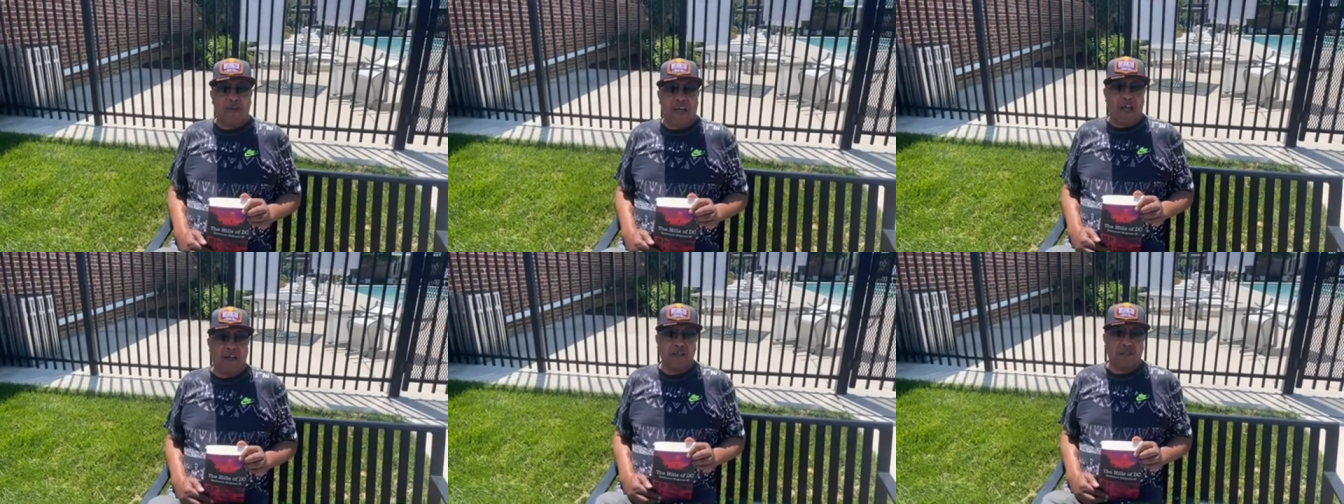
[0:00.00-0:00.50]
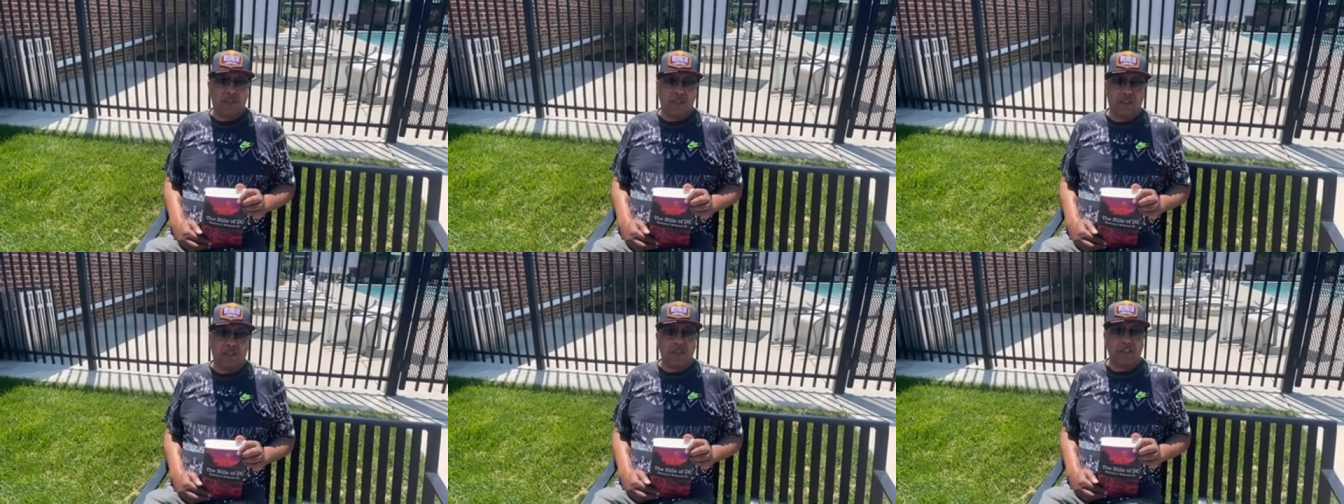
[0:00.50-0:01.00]
violent
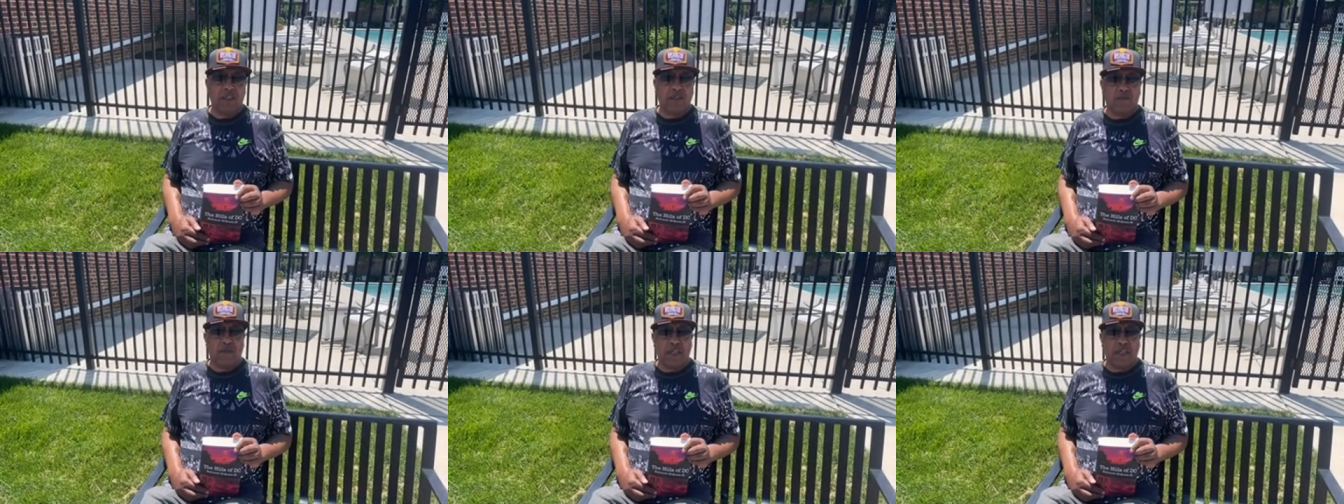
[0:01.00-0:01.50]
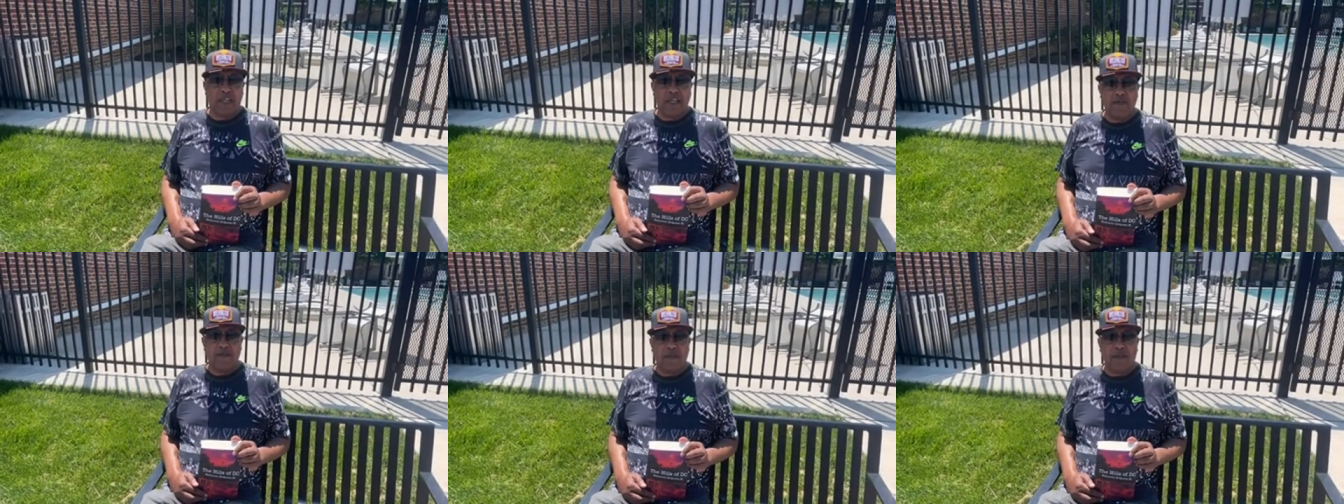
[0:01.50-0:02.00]
tendencies and
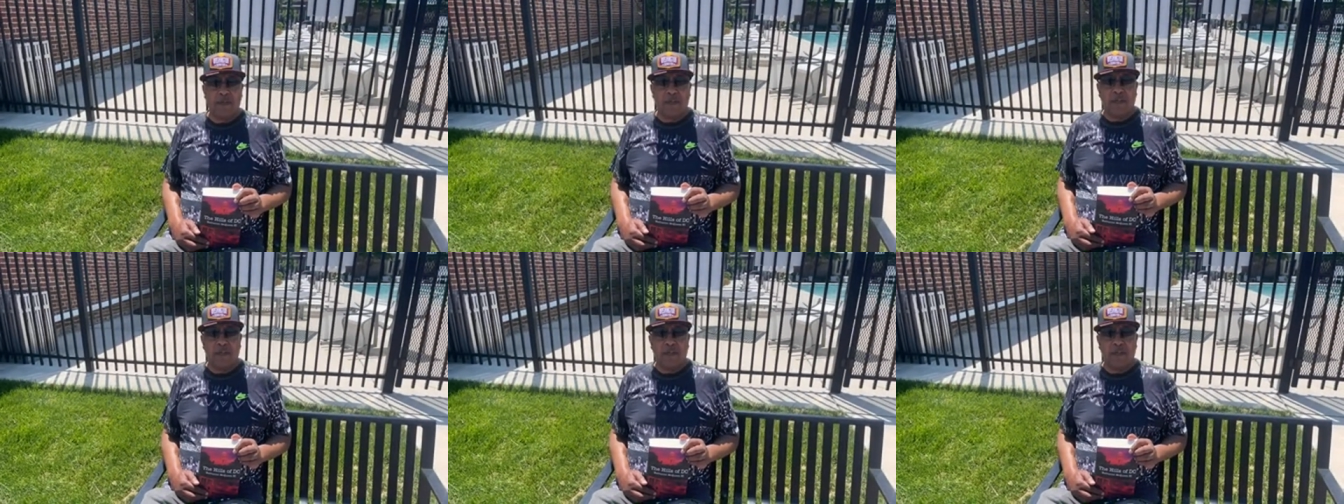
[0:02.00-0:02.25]
behavior.